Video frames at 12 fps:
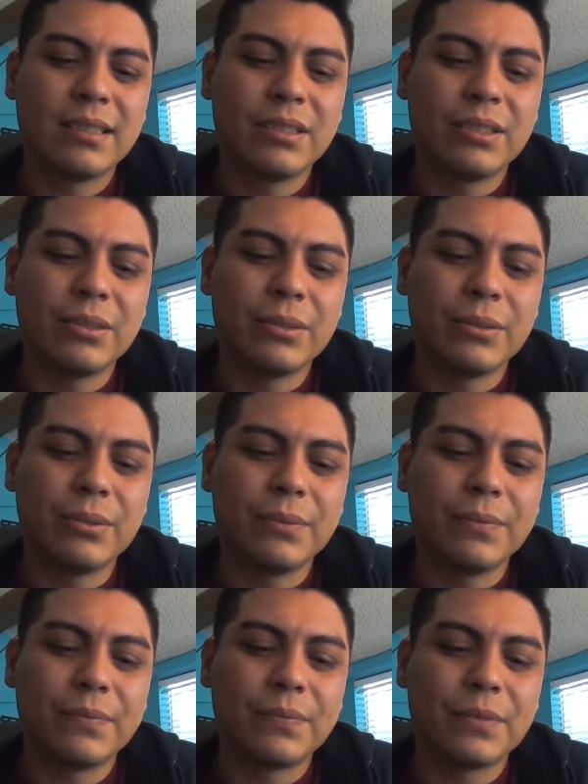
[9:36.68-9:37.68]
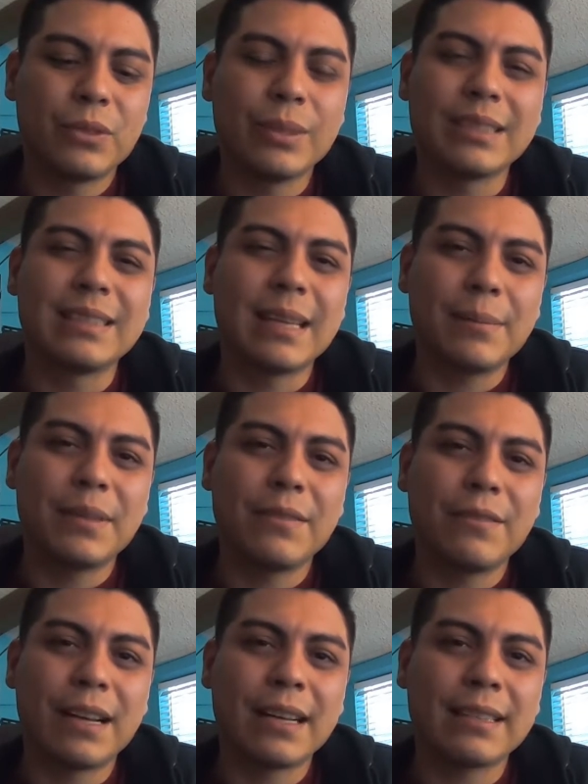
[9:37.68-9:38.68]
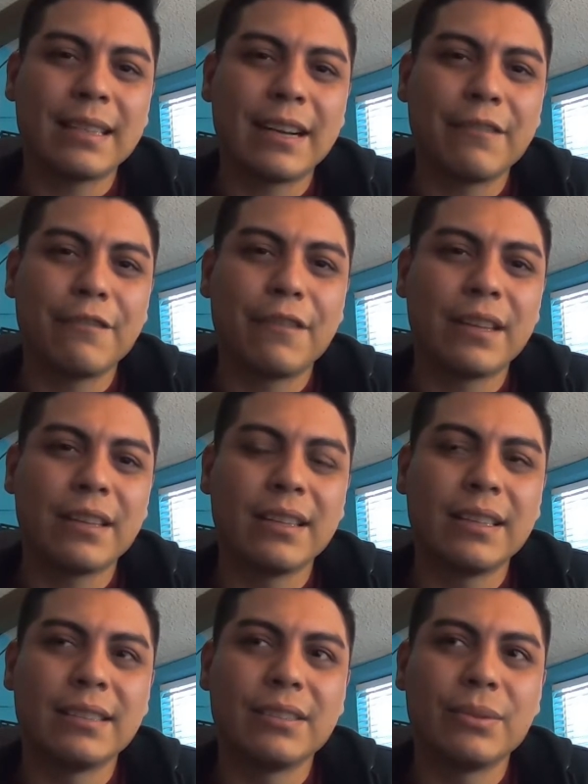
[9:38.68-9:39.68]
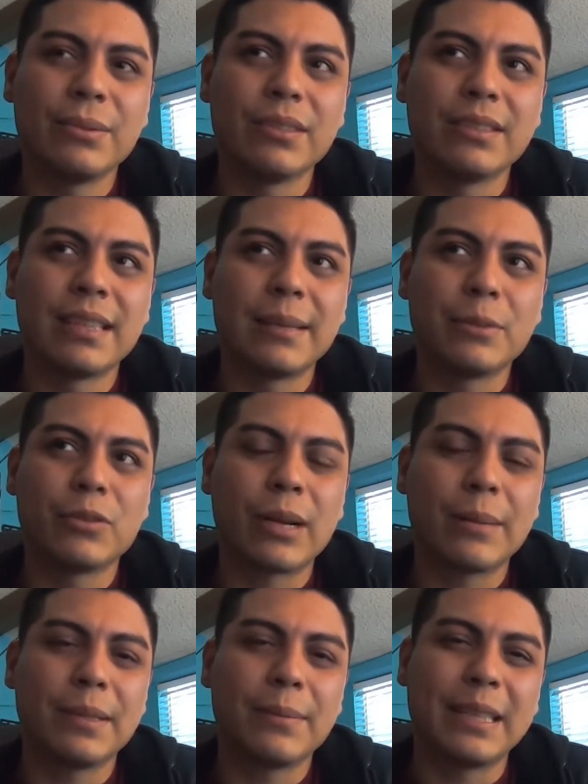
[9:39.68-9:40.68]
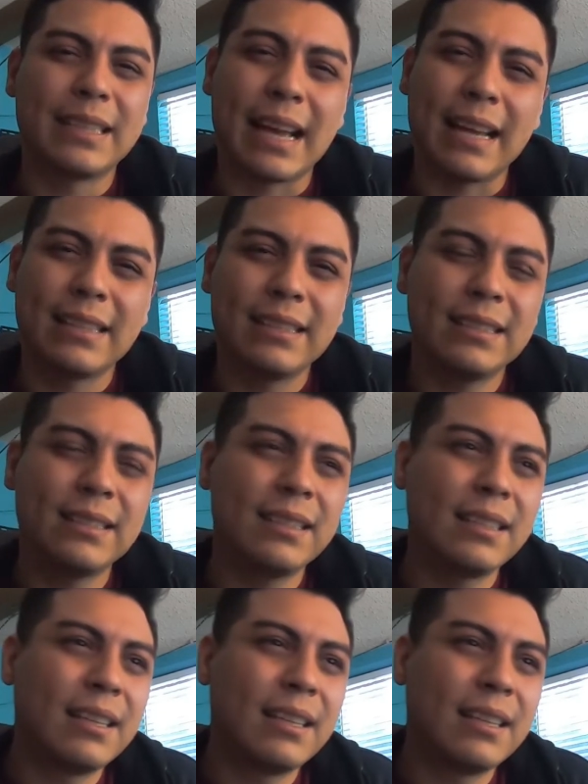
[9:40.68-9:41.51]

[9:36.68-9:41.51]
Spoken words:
to accept the fact that I fell into the same trap that my dad did.